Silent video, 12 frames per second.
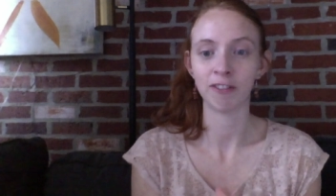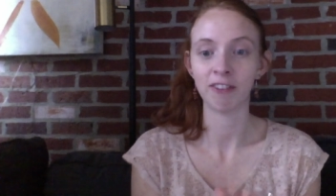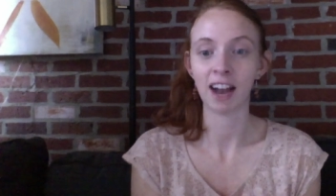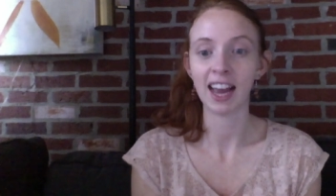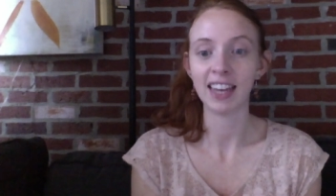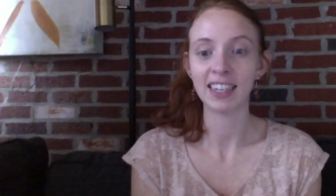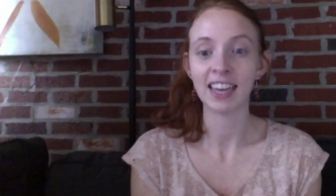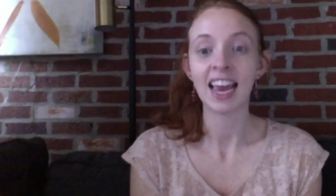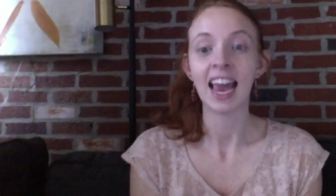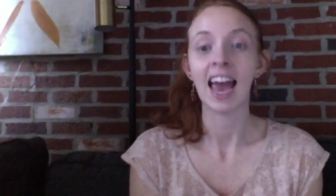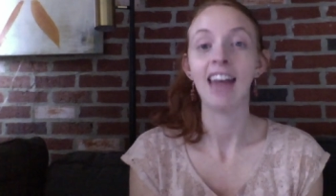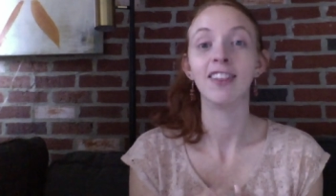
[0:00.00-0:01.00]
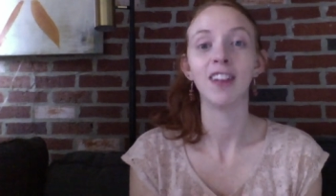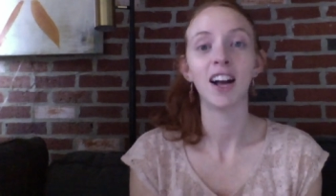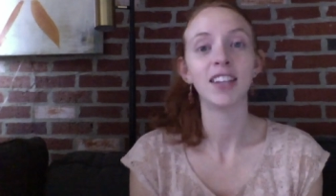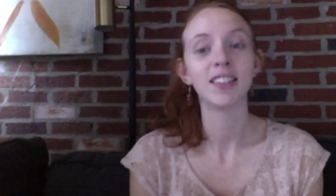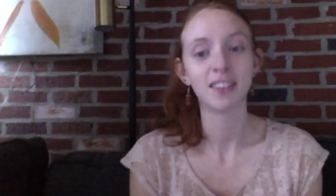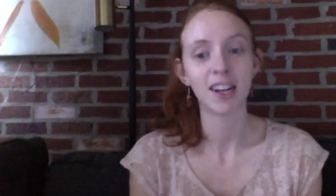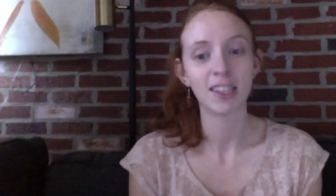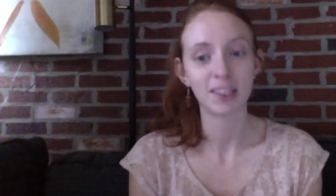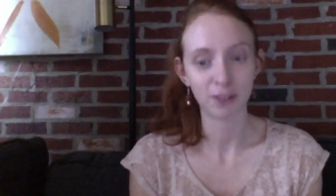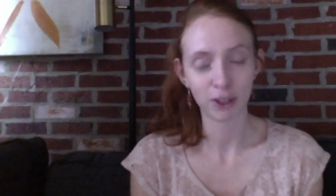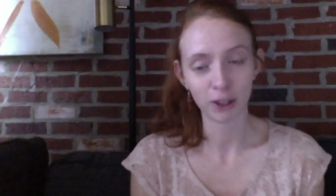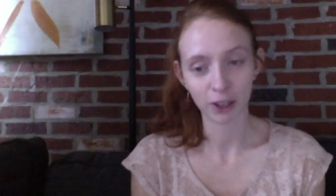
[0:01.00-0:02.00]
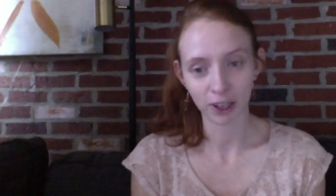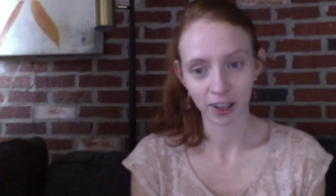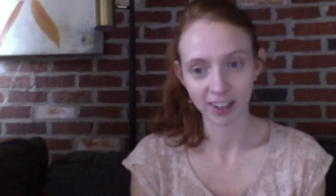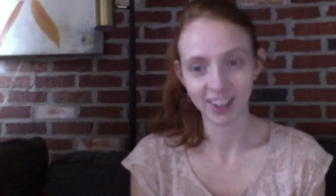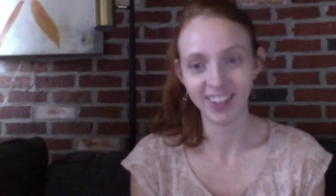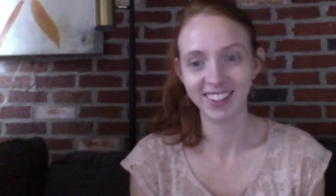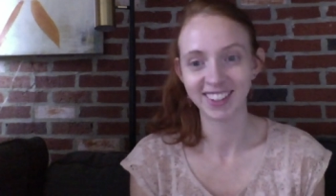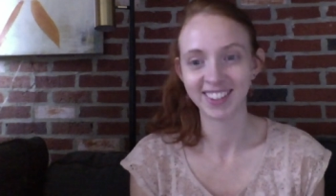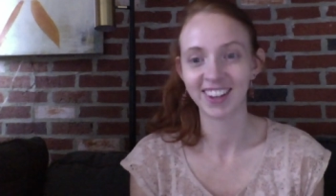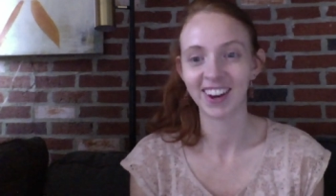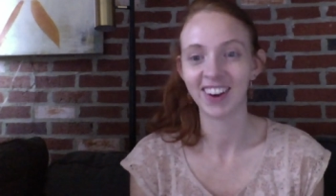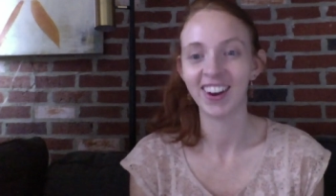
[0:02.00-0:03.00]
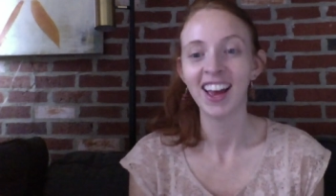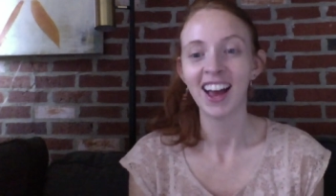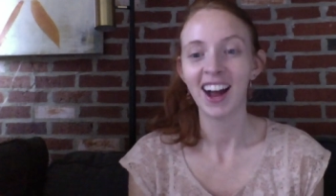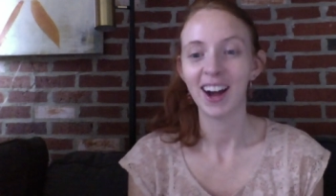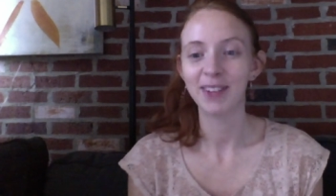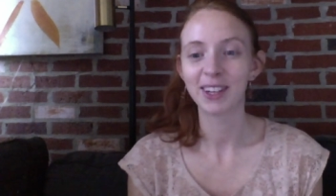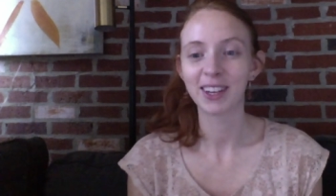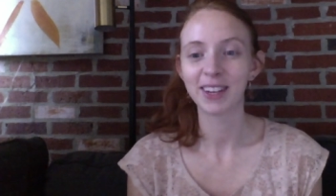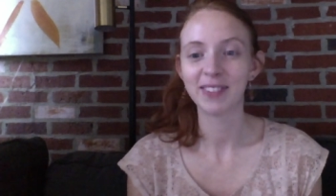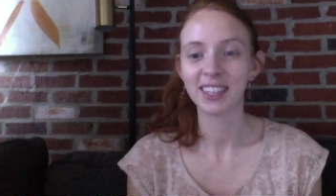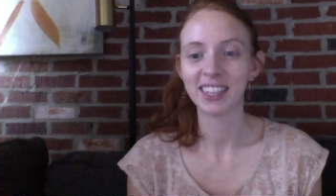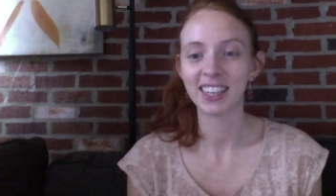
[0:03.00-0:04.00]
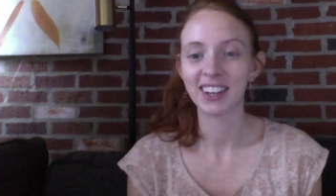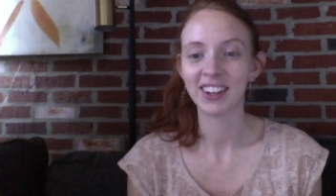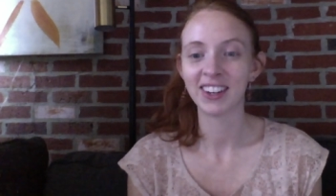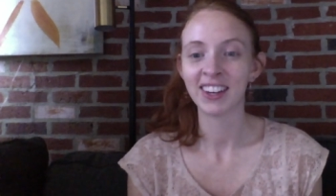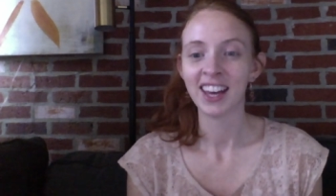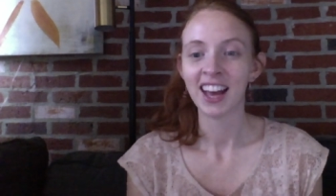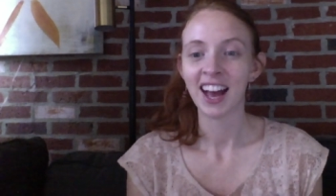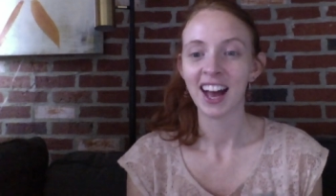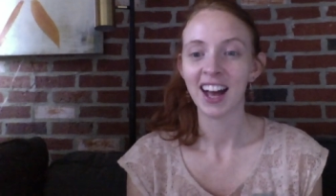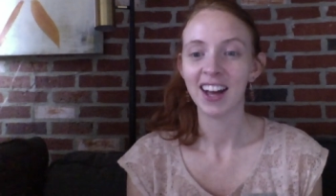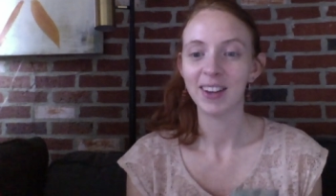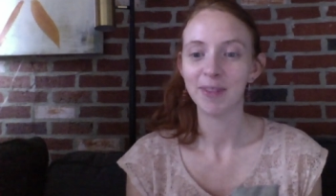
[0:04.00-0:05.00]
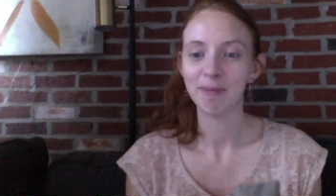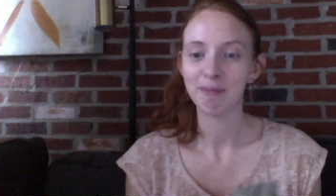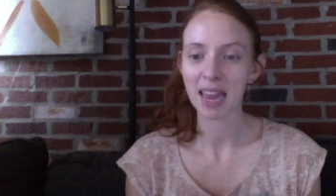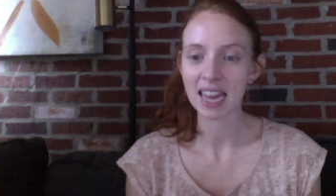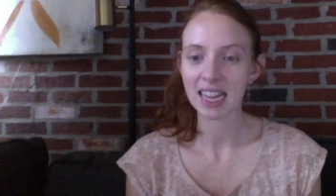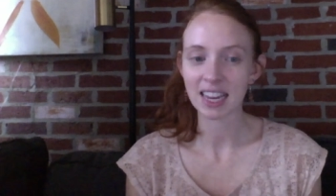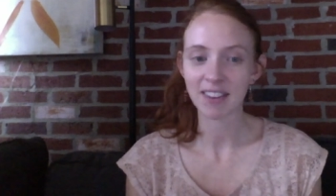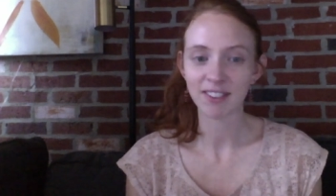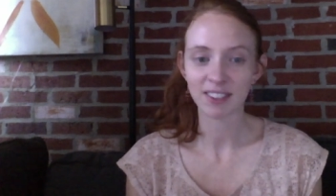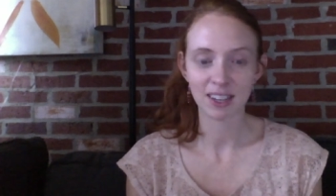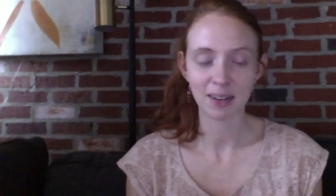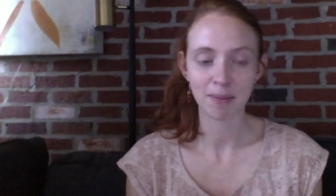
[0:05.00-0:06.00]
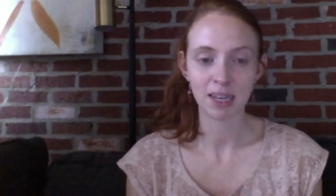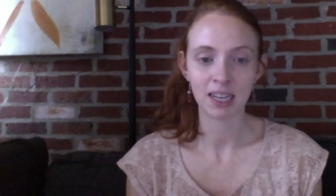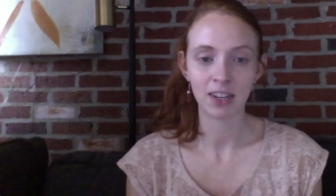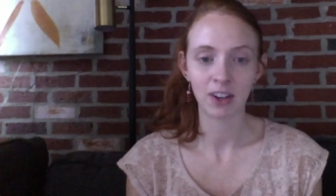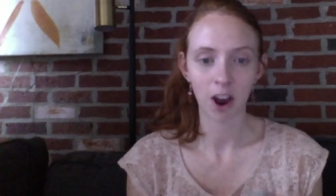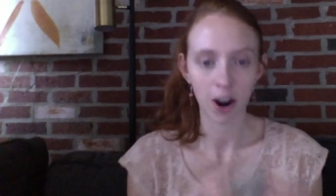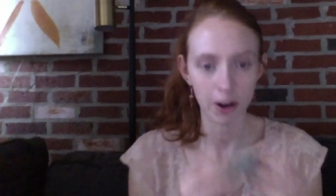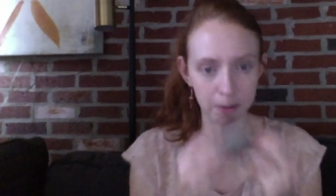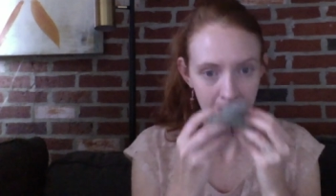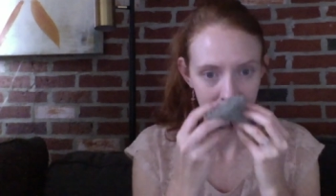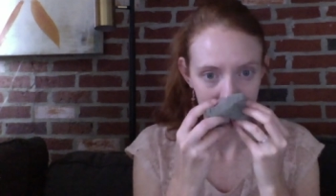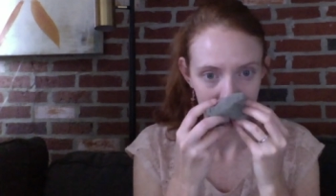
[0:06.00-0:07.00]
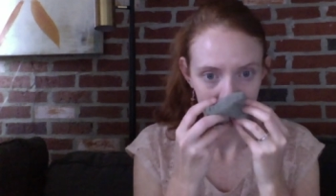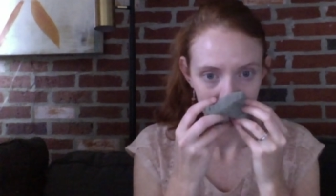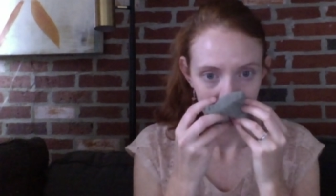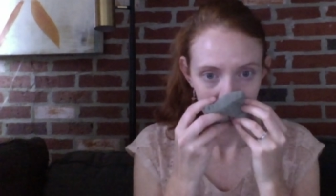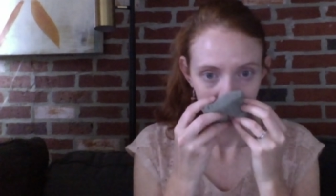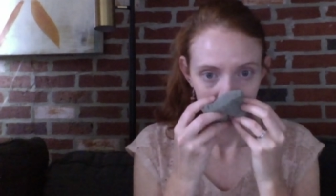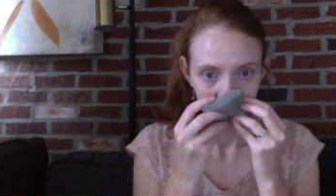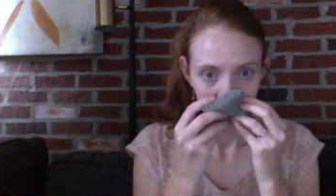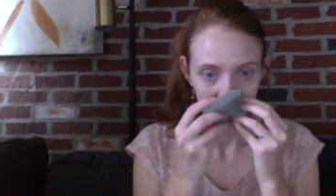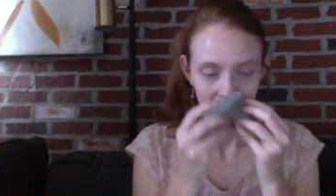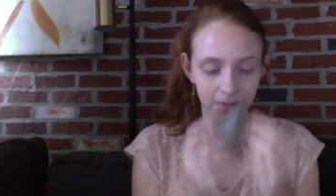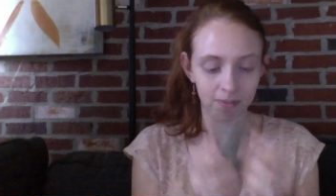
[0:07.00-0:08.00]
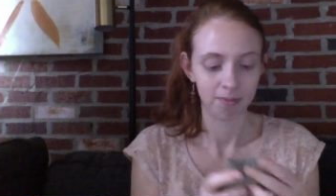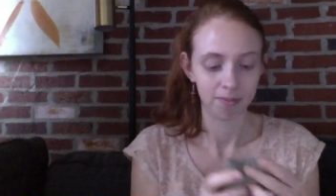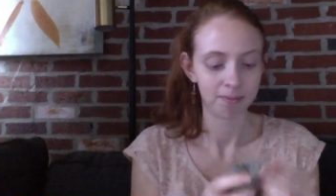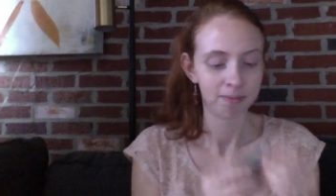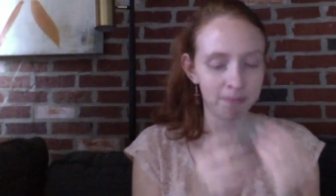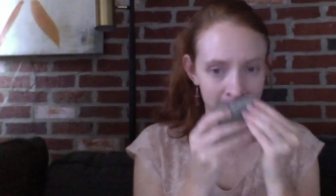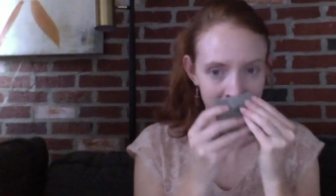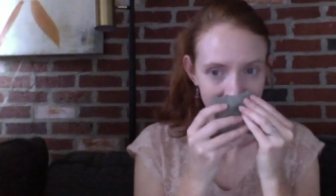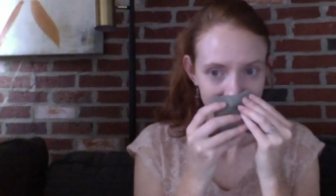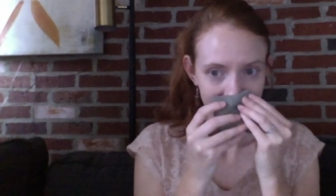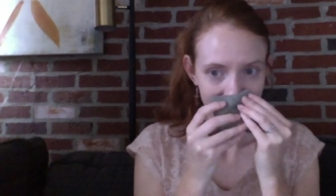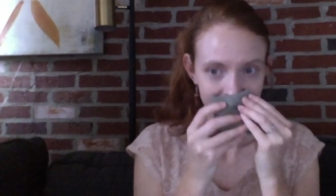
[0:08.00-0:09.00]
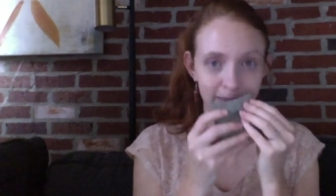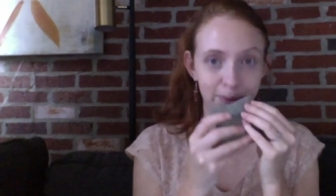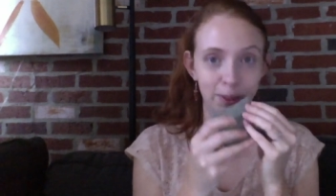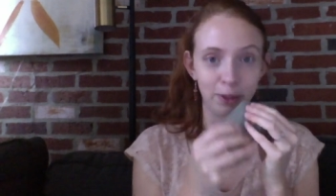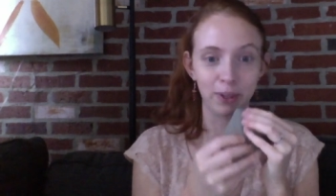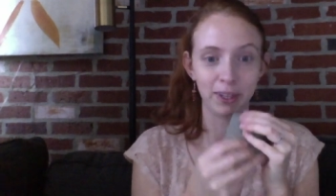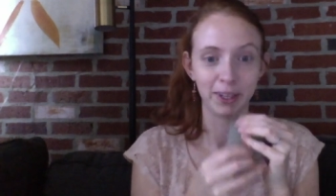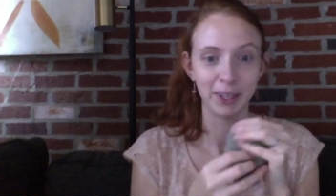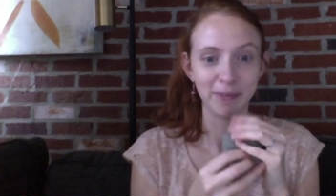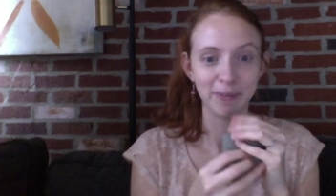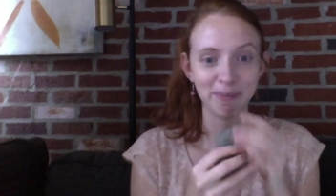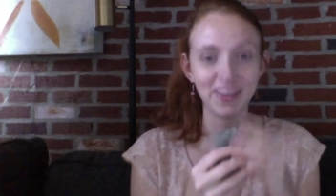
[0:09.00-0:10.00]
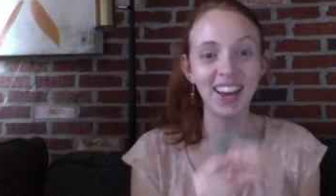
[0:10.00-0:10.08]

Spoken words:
could find, and lots of sugar. So avocado camino, bay leaf, cinnamon, cardamom. It smells really good.